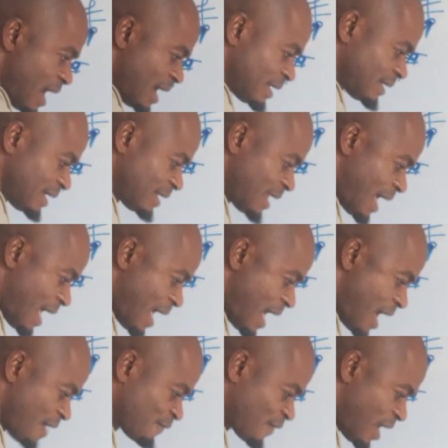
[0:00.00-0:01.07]
and then I
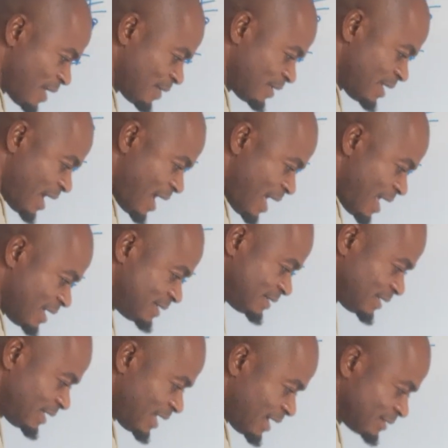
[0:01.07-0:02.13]
have another head
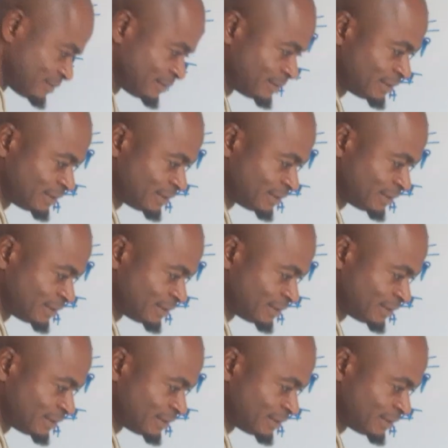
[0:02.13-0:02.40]
here.